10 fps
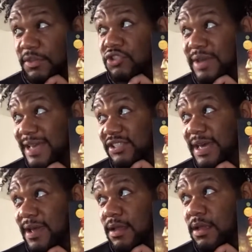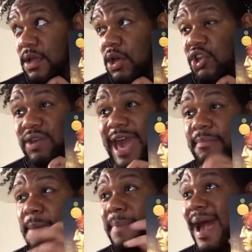Did you catch that? You
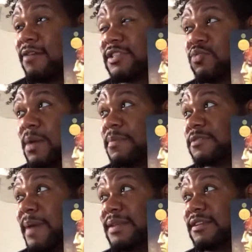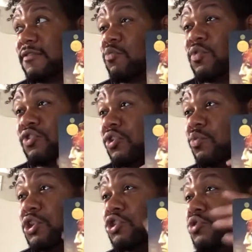can't be bound to one perspective when
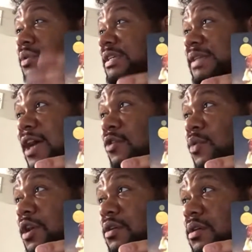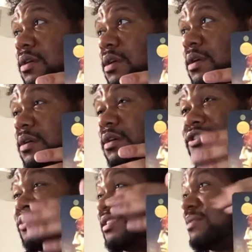you're doing this kind of work,
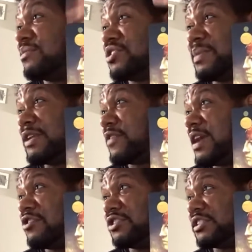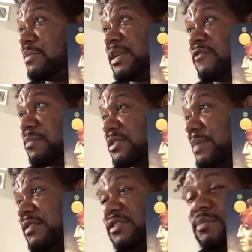because you know so many different energies, so many different
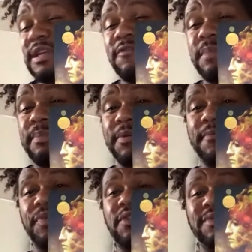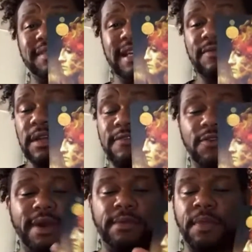perspectives, so many different people perceive in a
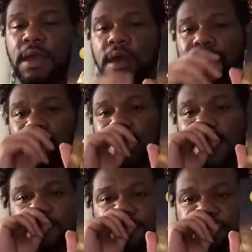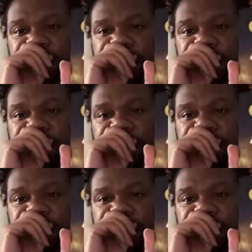different way and whatnot.